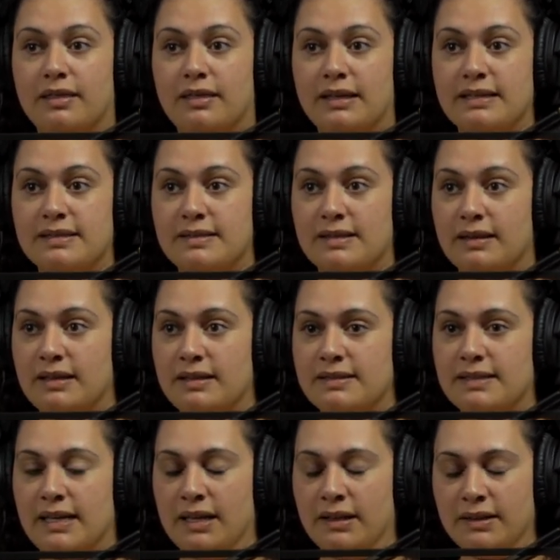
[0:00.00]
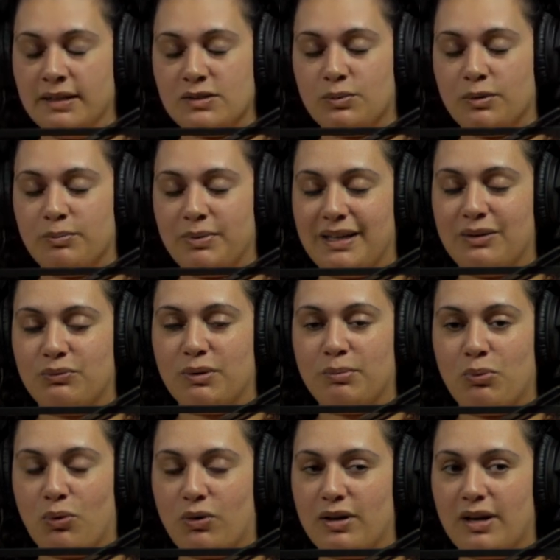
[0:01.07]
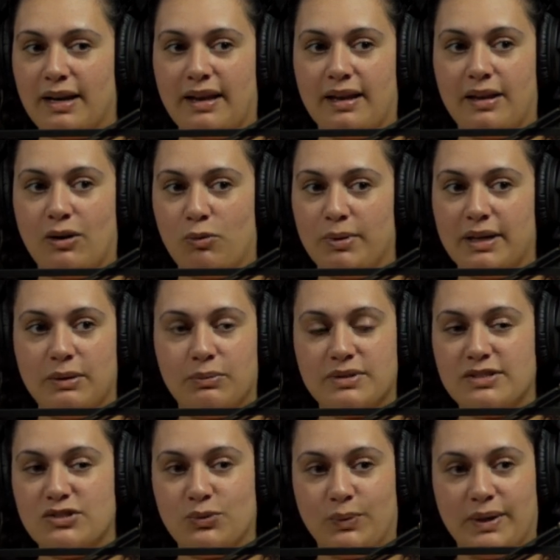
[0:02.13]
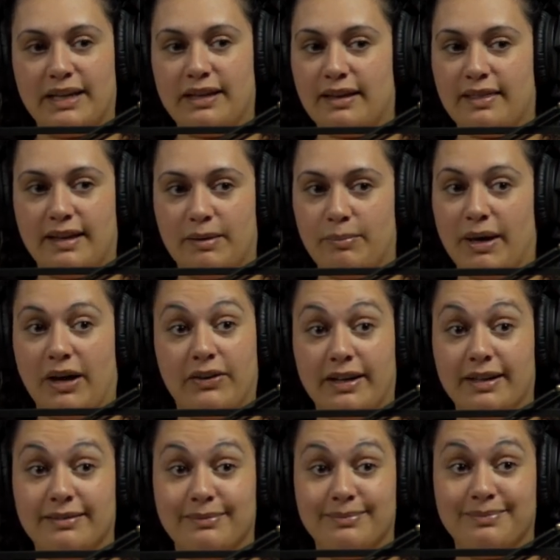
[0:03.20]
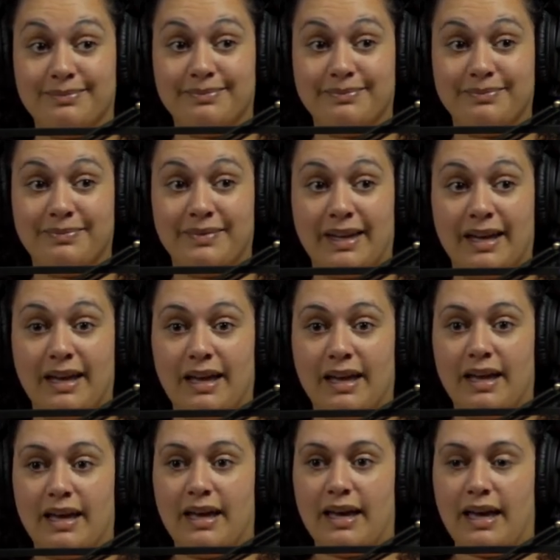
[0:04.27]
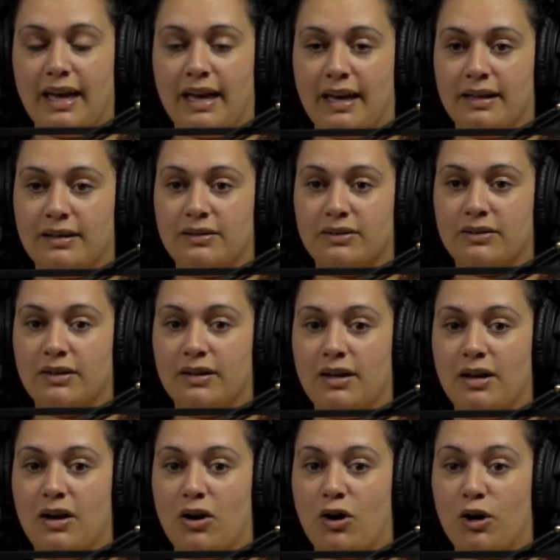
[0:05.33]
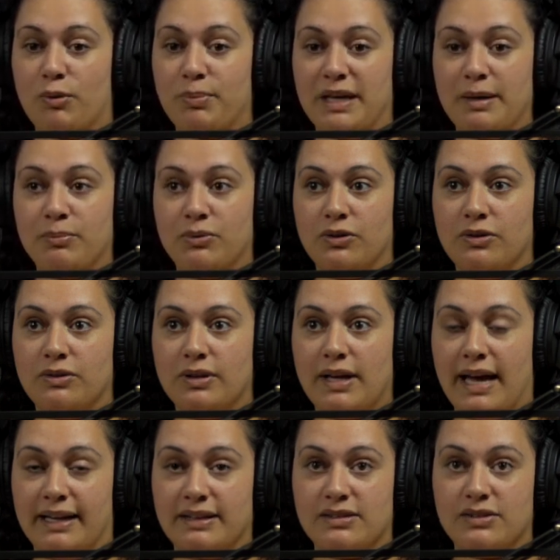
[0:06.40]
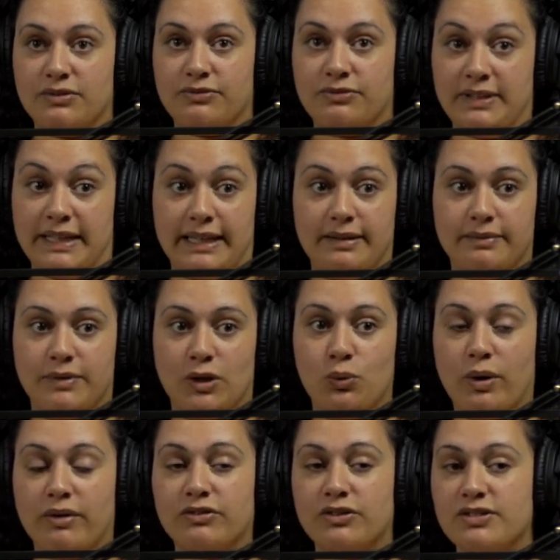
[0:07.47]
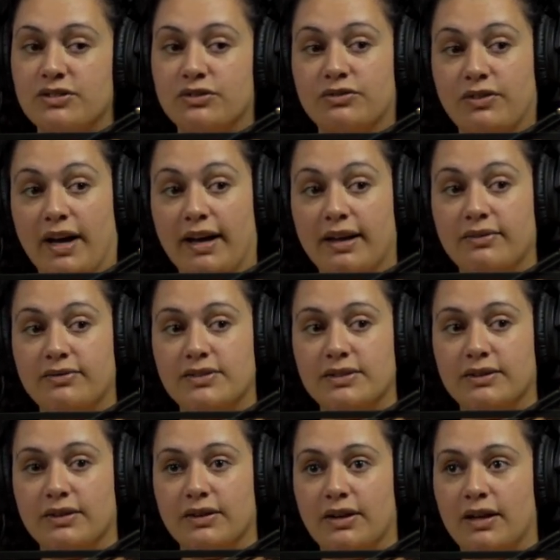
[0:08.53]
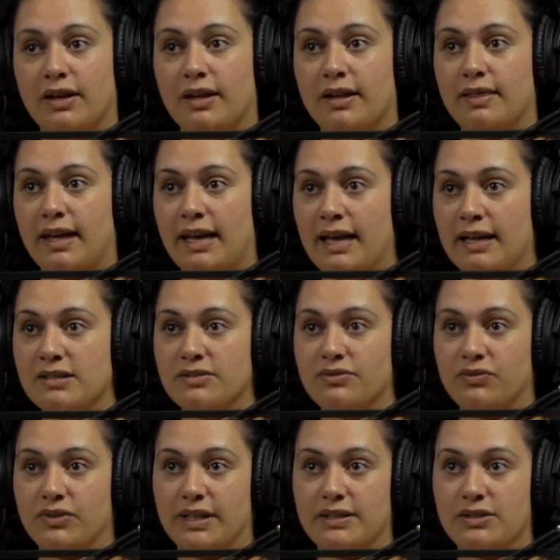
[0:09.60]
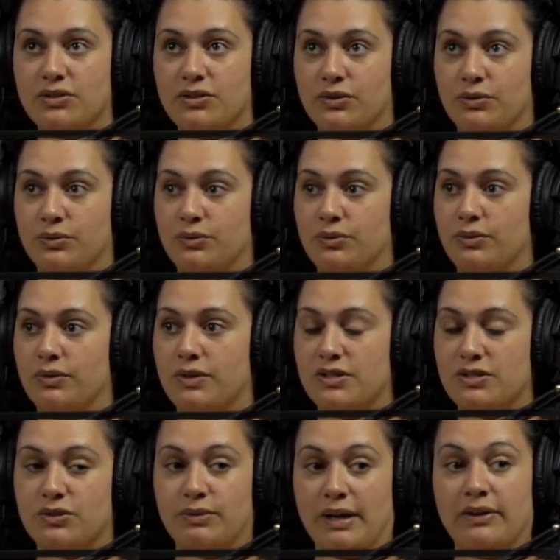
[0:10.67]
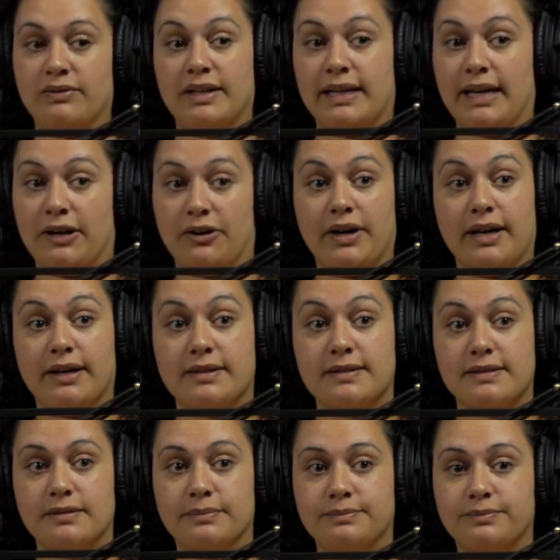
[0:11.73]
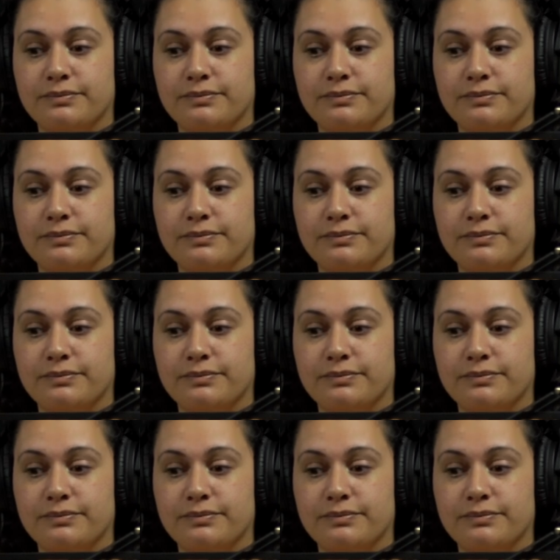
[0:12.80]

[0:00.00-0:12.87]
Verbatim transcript: These, these killings were being reported and nobody was doing anything about it. And our people had to flee. Whoever survived, they had to flee to the surrounding areas,